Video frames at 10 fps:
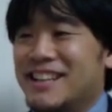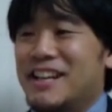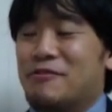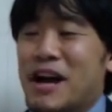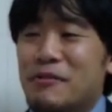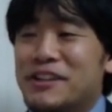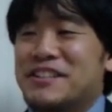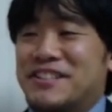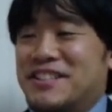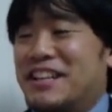If I were
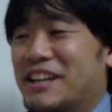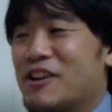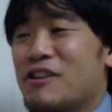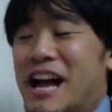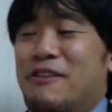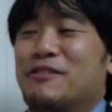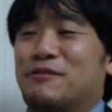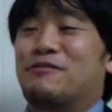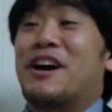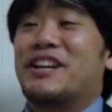the CEO, I would
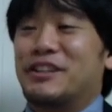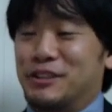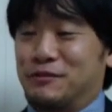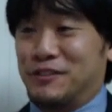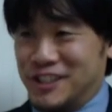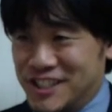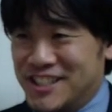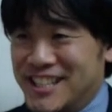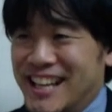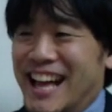fire you
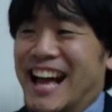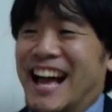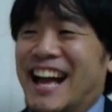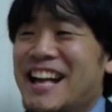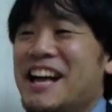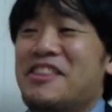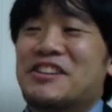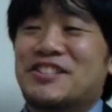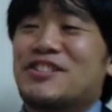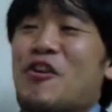first. And
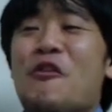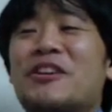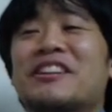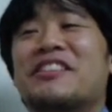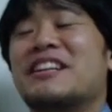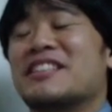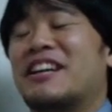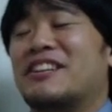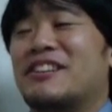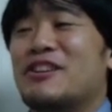there's so many things I
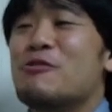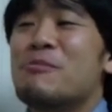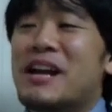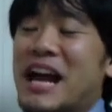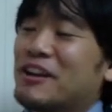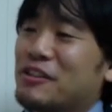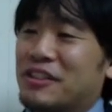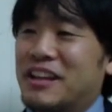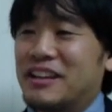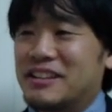could do, but I don't
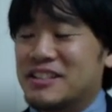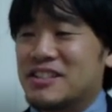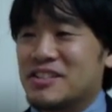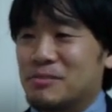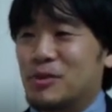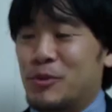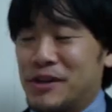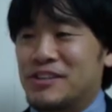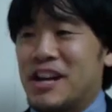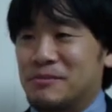think this is the
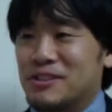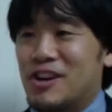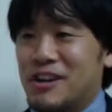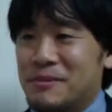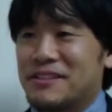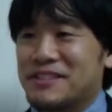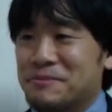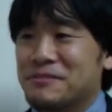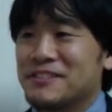appropriate time to talk about them.